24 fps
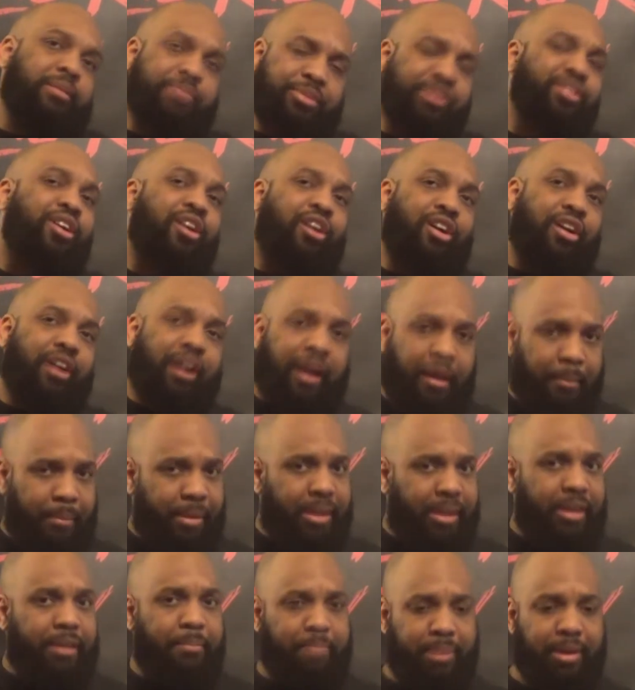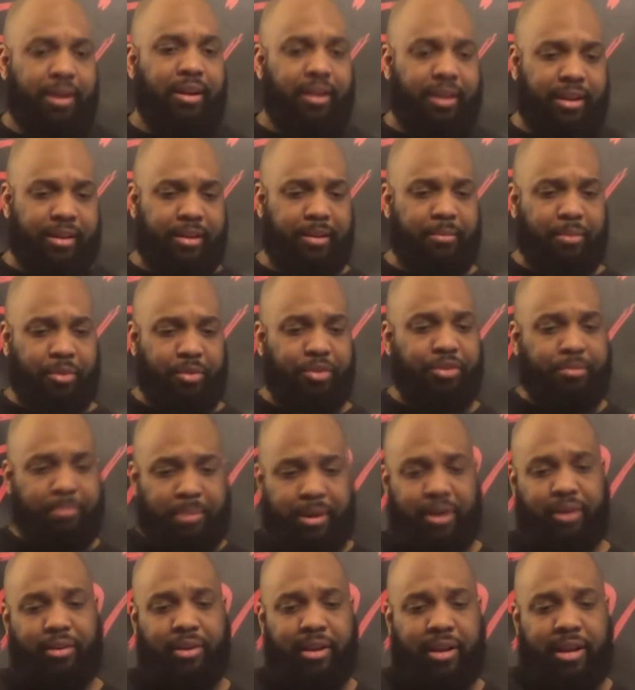I'm sorry. I mean, the movie's
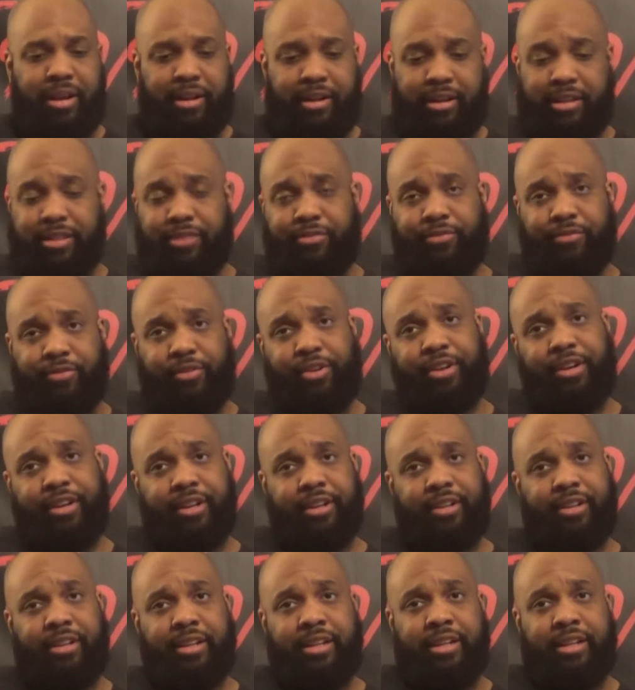better than Freddy